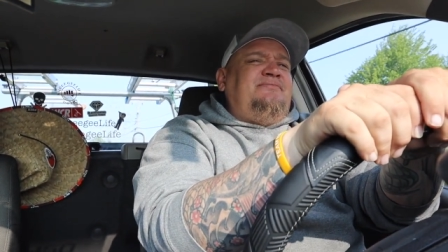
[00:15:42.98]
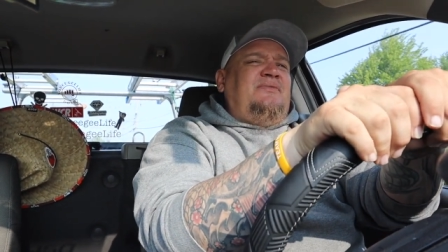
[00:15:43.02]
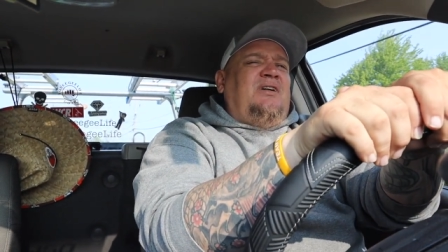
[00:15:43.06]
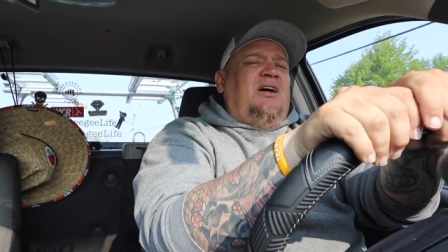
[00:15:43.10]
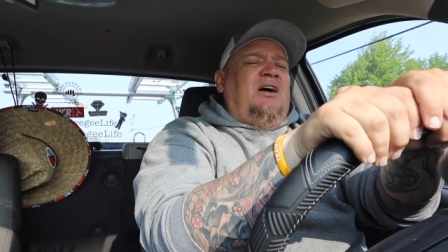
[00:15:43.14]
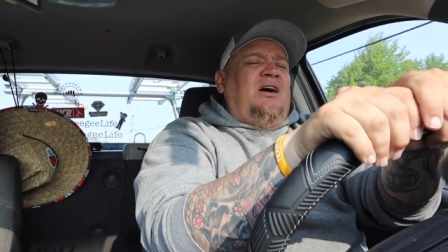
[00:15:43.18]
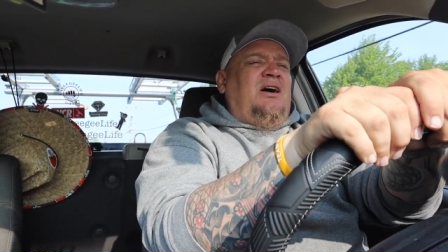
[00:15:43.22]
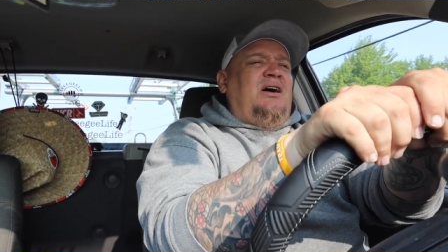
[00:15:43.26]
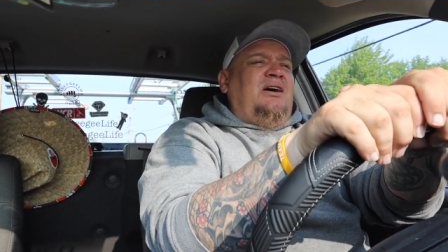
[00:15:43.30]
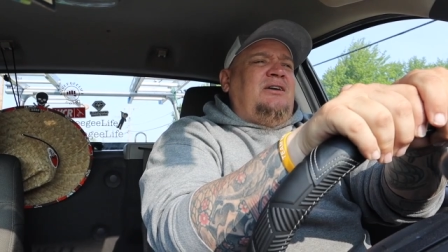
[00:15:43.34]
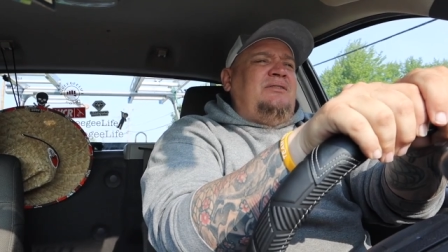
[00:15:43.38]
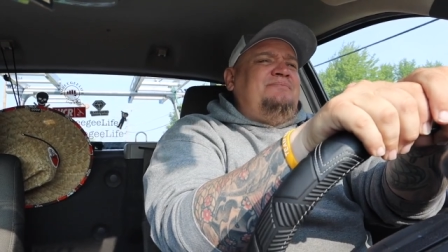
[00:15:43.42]

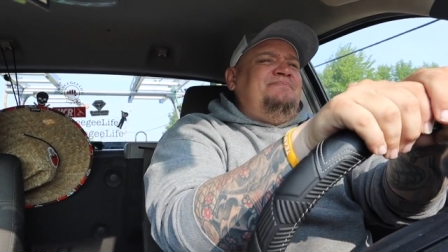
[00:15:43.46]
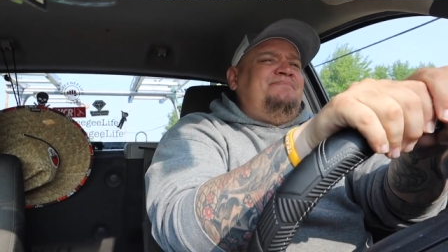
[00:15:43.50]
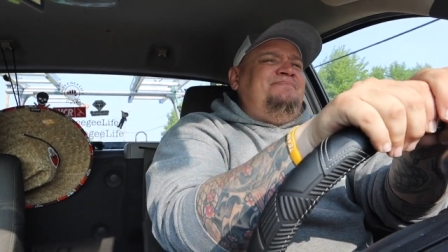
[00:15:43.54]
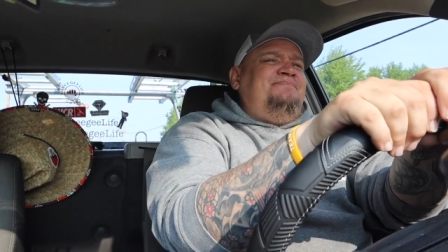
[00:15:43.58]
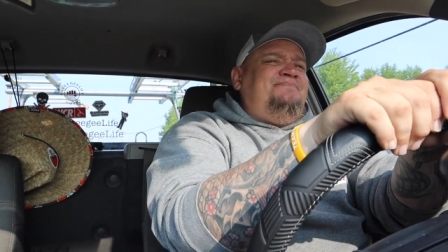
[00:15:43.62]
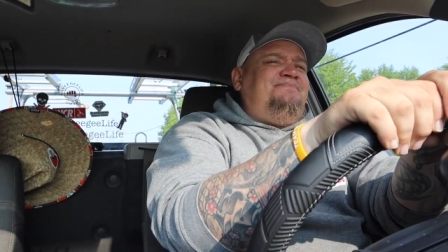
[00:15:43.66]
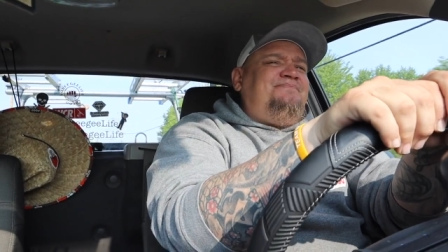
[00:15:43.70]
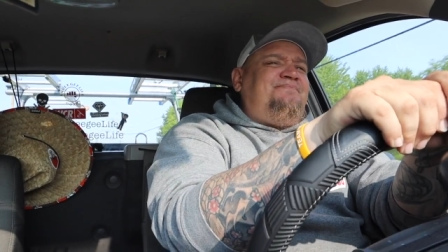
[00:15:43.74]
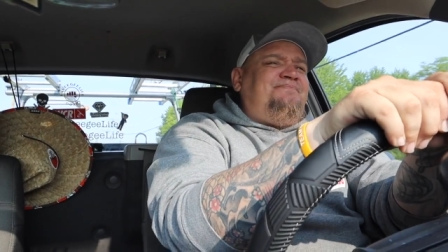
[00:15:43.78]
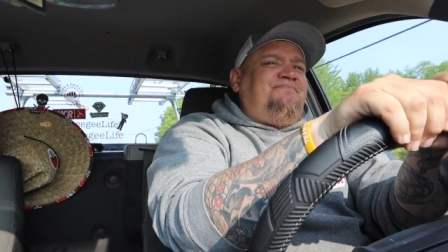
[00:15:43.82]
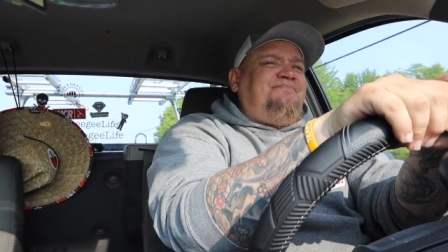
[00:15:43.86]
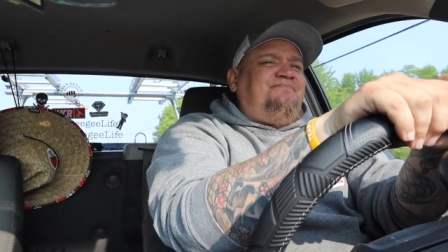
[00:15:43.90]

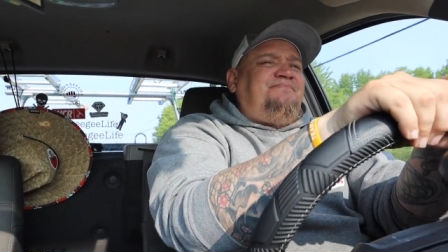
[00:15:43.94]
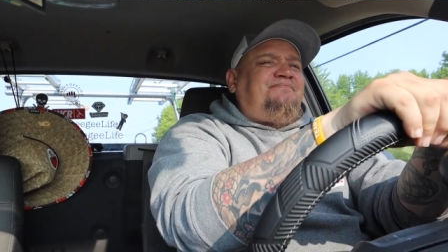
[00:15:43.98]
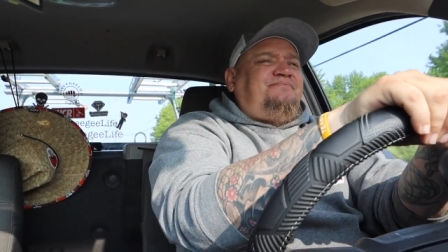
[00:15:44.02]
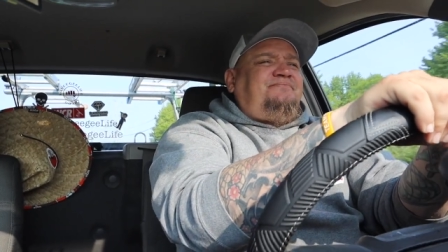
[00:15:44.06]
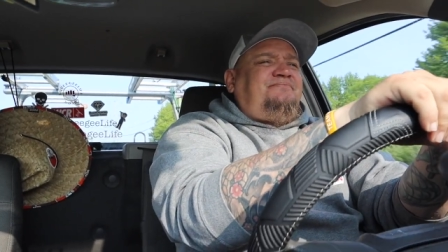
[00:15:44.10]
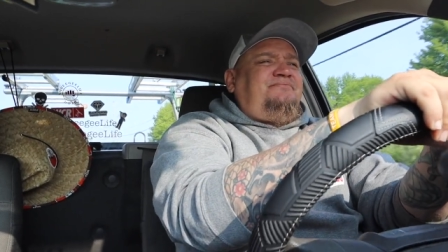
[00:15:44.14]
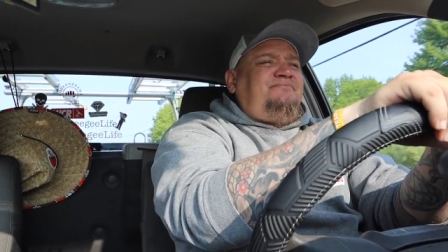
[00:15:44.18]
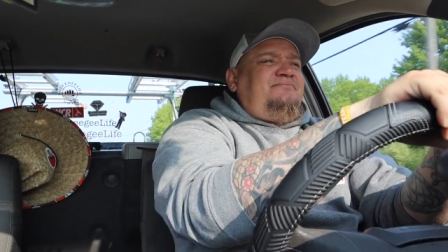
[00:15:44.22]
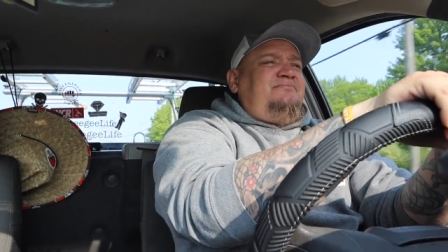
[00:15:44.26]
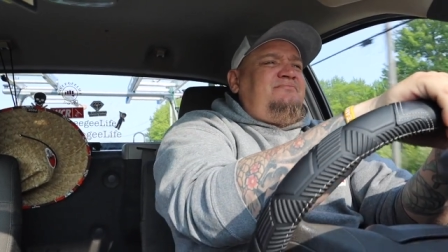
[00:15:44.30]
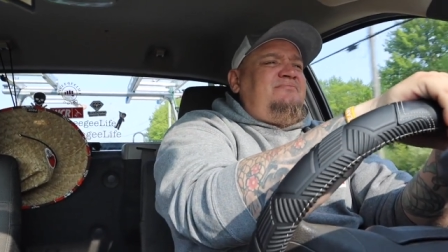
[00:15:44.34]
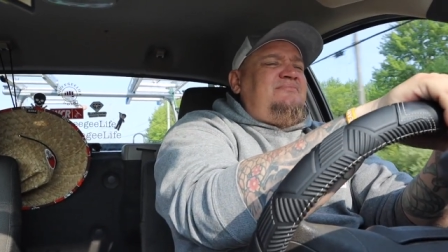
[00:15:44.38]

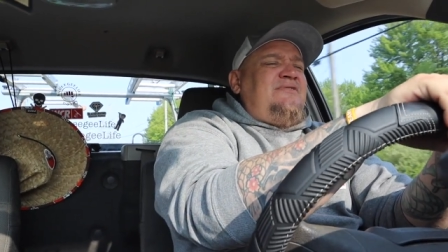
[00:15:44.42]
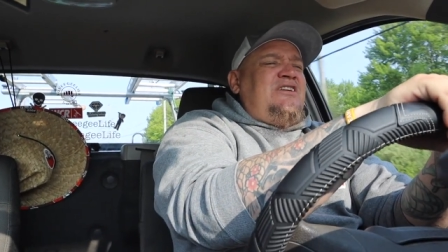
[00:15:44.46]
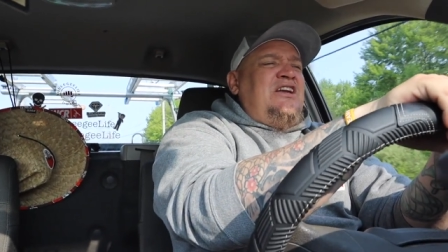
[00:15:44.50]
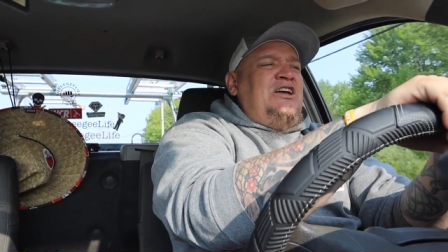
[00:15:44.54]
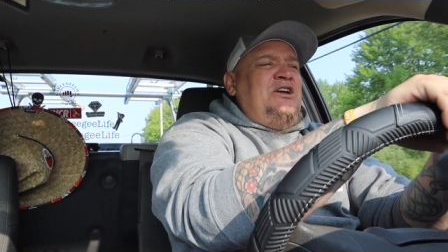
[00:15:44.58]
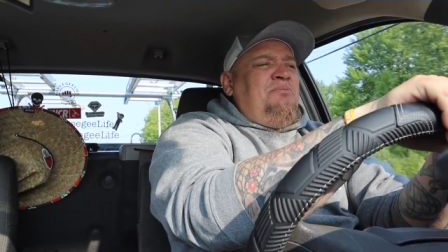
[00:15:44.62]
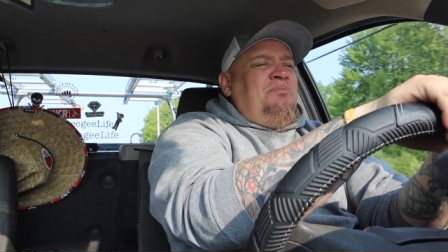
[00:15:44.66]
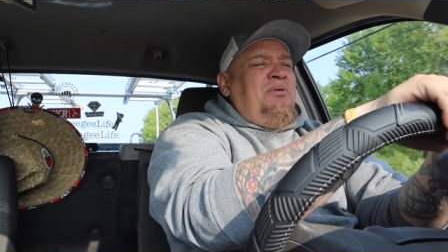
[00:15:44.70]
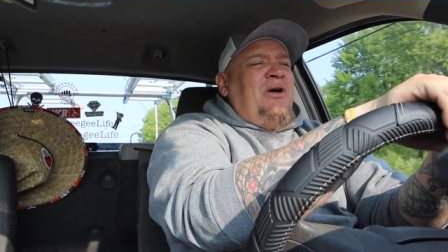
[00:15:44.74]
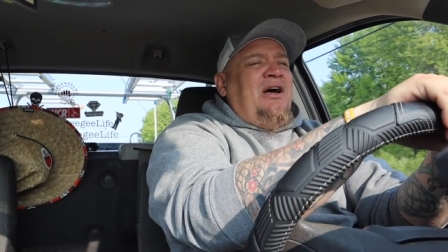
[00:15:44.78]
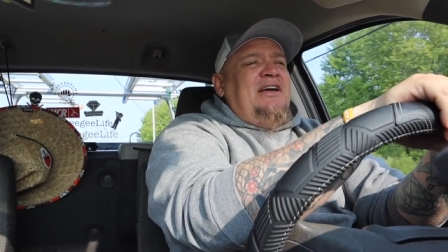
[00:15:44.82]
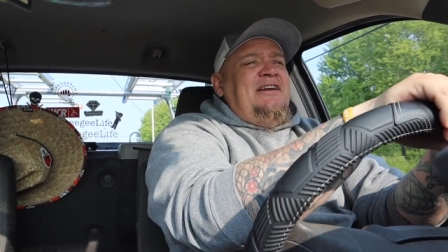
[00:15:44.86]
um,
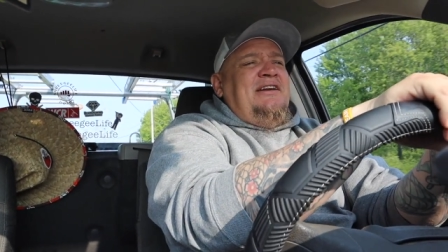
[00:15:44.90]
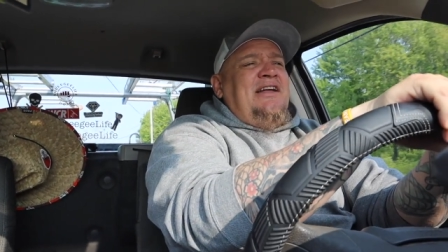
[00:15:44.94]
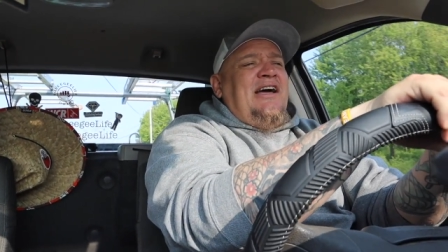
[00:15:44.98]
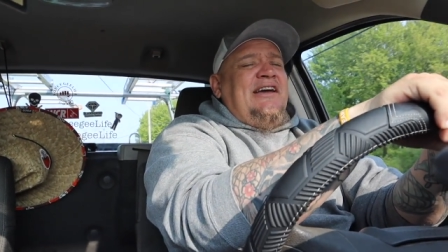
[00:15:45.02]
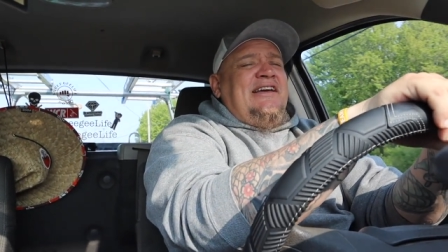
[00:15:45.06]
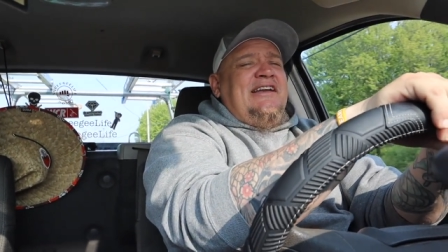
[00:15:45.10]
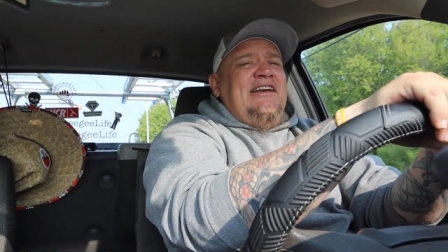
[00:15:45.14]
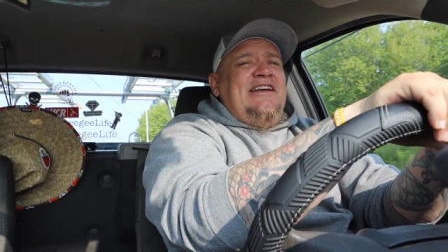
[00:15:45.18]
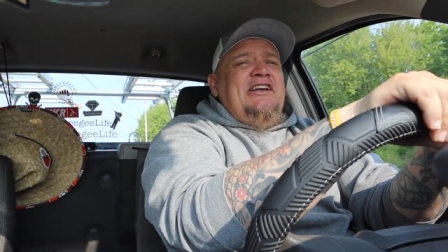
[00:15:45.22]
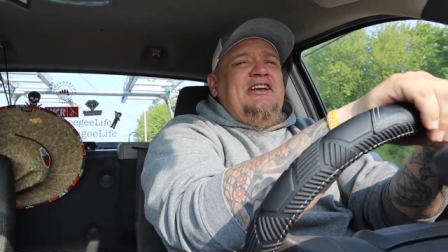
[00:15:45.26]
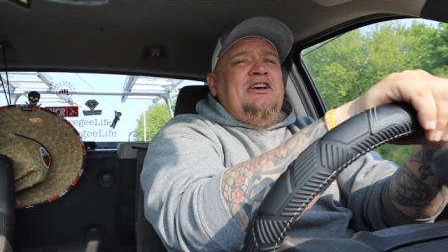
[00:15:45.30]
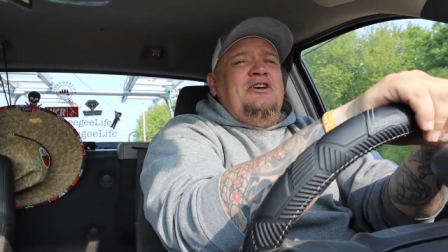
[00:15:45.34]
you're probably not
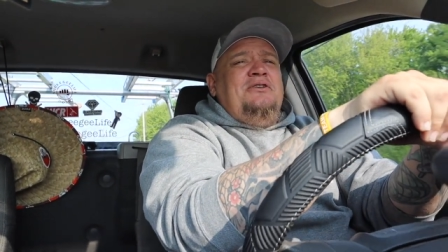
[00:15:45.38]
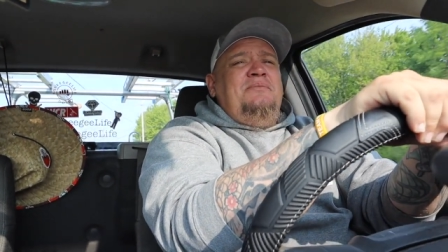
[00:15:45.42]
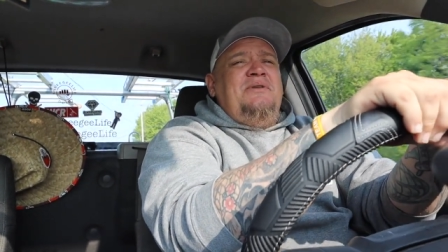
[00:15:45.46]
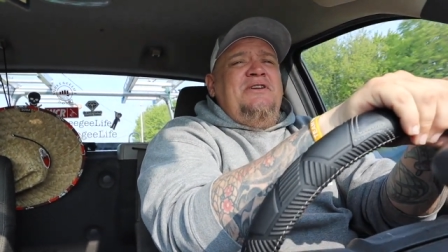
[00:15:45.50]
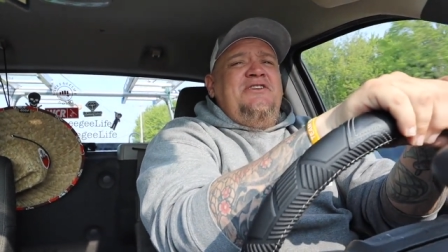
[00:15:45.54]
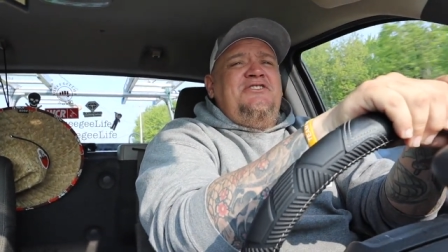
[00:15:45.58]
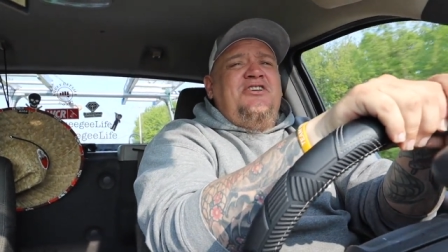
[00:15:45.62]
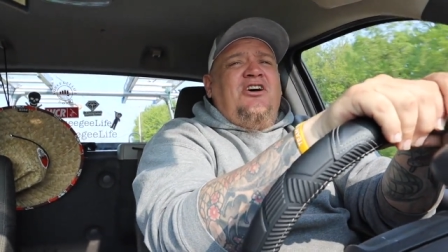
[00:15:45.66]
going to hear me